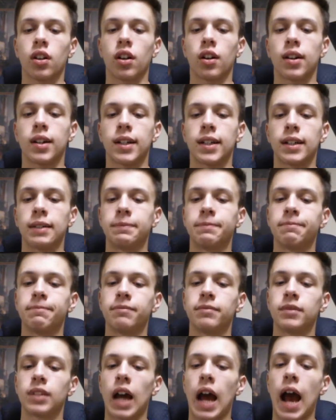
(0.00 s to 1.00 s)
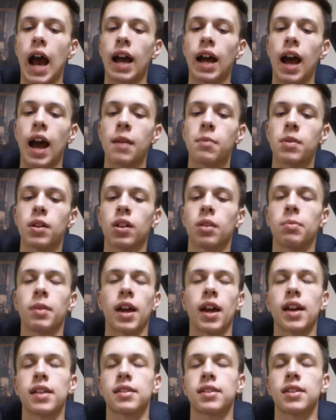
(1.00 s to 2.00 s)
I'd be a little
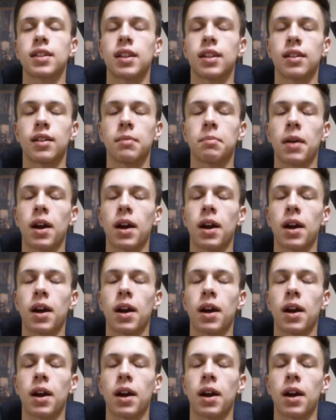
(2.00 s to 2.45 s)
bit hesitant